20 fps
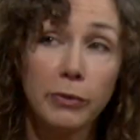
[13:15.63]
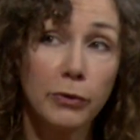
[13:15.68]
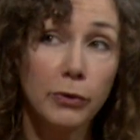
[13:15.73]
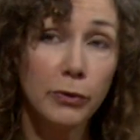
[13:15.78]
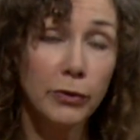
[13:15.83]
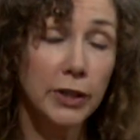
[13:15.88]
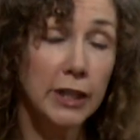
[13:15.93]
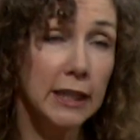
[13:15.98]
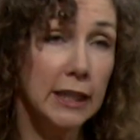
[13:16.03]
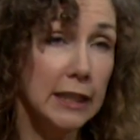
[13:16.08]

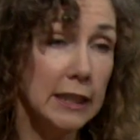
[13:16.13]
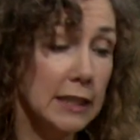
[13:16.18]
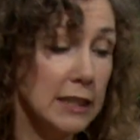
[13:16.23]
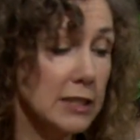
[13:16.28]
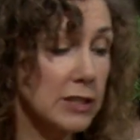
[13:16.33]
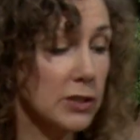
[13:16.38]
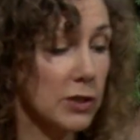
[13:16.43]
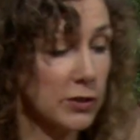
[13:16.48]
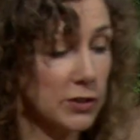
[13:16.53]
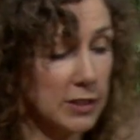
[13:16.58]
green.
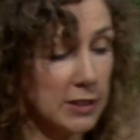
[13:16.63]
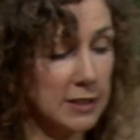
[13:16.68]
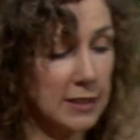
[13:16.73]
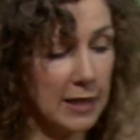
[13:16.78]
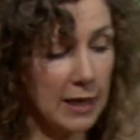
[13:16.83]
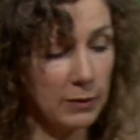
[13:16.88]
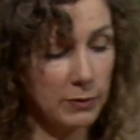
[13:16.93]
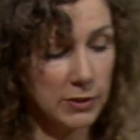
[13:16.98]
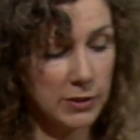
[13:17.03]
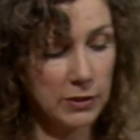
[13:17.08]
So since
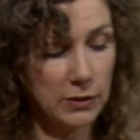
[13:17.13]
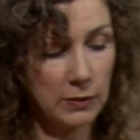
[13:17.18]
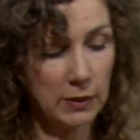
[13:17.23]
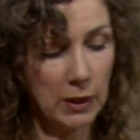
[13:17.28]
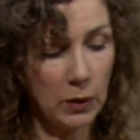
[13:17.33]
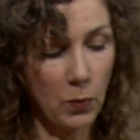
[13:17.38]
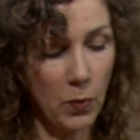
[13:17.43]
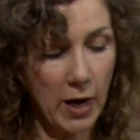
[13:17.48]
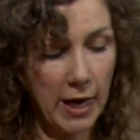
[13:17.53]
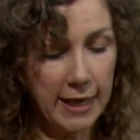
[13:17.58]
I was
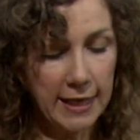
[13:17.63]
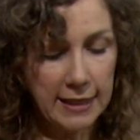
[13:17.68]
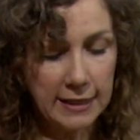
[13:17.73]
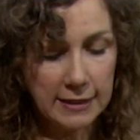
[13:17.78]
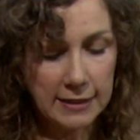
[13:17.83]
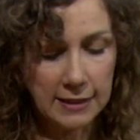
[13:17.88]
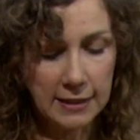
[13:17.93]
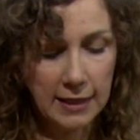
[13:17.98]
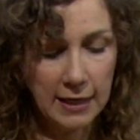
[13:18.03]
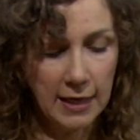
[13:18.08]
doing
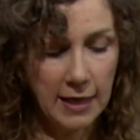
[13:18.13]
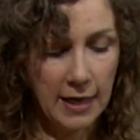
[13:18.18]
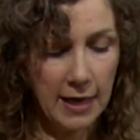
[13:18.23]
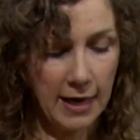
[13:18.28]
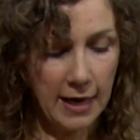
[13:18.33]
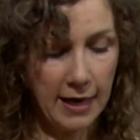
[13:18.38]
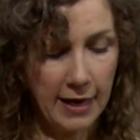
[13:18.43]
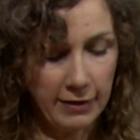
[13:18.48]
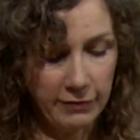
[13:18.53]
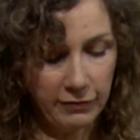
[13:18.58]
white,
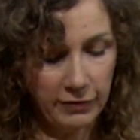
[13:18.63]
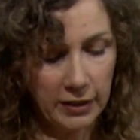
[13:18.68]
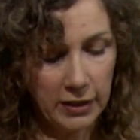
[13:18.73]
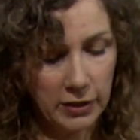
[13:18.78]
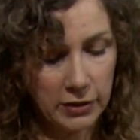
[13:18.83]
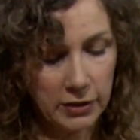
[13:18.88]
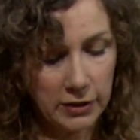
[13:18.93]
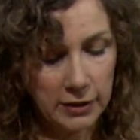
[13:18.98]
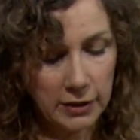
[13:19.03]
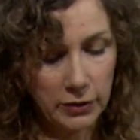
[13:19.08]
I
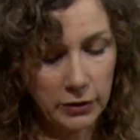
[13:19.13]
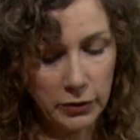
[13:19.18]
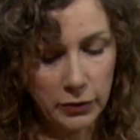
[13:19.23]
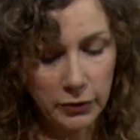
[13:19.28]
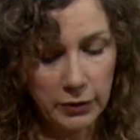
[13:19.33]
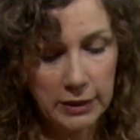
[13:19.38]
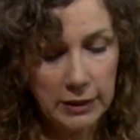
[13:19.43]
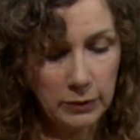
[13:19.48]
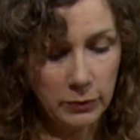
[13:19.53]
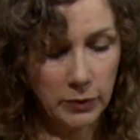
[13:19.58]
figured a little
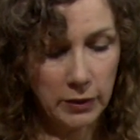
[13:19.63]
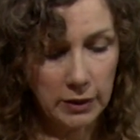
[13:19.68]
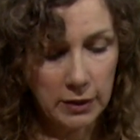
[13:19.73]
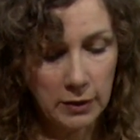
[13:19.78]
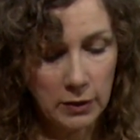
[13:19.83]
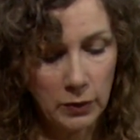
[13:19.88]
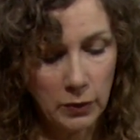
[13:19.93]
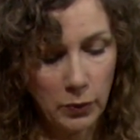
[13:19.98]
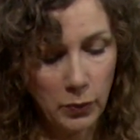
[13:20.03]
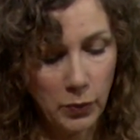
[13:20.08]
green would
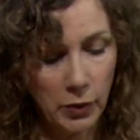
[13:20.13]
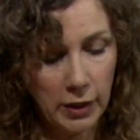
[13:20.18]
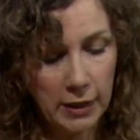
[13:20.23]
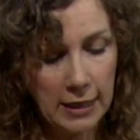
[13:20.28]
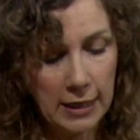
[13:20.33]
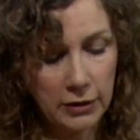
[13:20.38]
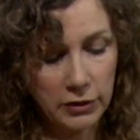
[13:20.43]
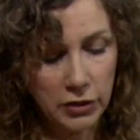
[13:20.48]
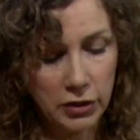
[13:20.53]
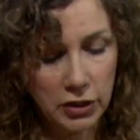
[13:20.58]
work
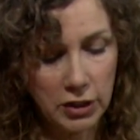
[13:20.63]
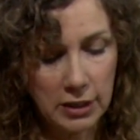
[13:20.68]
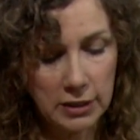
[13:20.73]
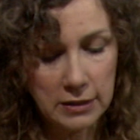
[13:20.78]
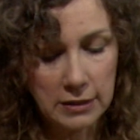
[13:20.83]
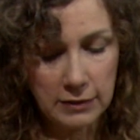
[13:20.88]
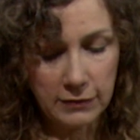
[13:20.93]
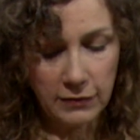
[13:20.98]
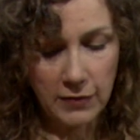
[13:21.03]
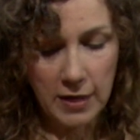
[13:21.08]
out
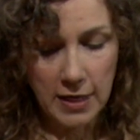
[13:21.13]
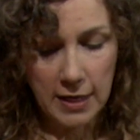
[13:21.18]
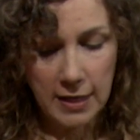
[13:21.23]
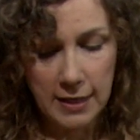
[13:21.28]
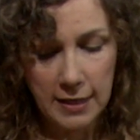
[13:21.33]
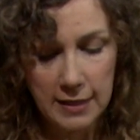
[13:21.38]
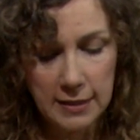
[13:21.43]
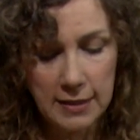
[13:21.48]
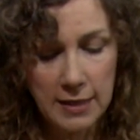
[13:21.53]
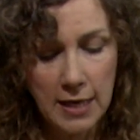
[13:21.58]
just
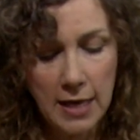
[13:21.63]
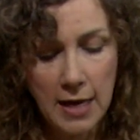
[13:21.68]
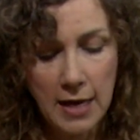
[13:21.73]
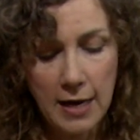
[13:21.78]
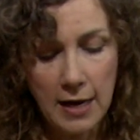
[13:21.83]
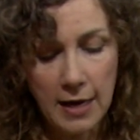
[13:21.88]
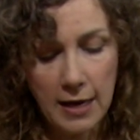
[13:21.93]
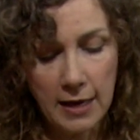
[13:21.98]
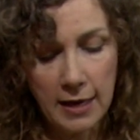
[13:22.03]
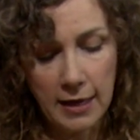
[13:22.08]
fine.
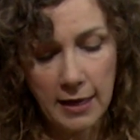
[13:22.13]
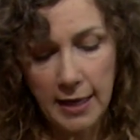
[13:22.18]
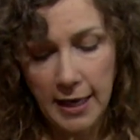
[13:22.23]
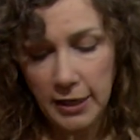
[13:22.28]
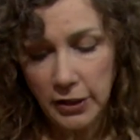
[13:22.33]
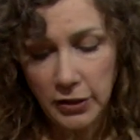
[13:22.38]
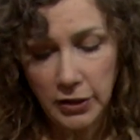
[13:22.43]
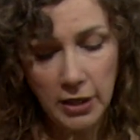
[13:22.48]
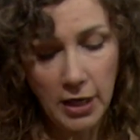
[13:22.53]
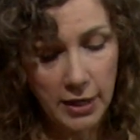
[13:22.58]
I
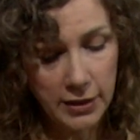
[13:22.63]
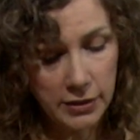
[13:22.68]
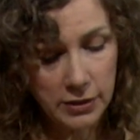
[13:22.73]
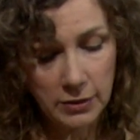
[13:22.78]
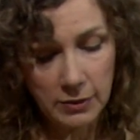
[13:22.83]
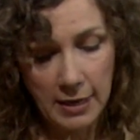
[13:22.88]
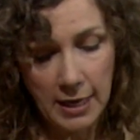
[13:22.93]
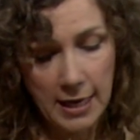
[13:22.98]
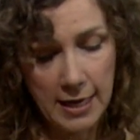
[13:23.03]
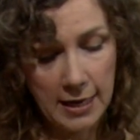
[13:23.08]
could also
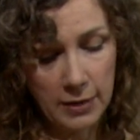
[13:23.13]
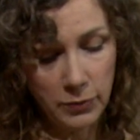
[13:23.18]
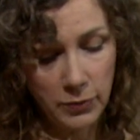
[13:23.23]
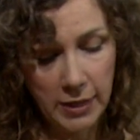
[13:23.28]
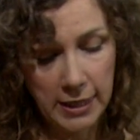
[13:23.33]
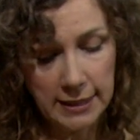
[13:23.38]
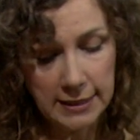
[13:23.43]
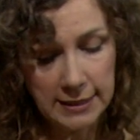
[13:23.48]
add white